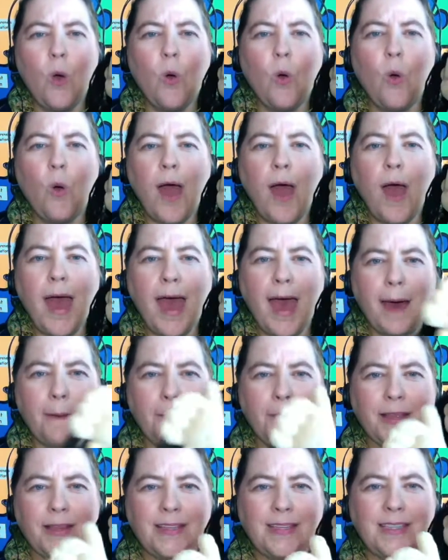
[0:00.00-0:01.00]
what
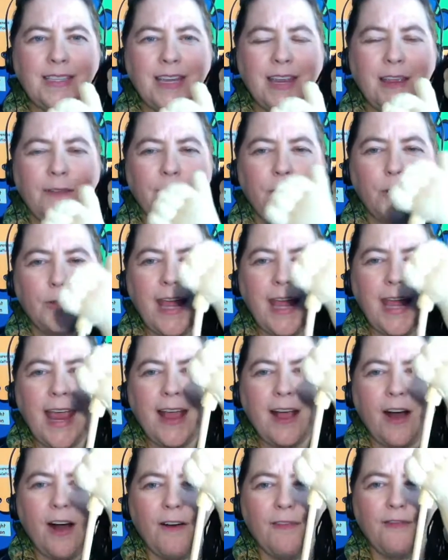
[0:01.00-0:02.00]
happens if you
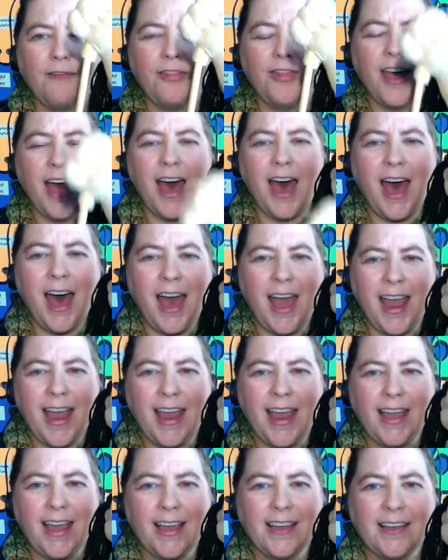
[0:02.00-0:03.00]
take off the I?
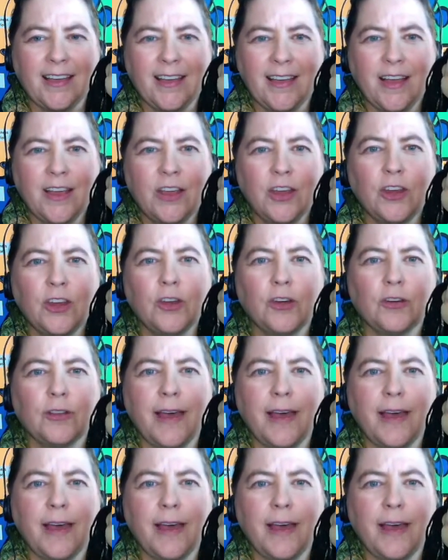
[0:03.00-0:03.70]
You're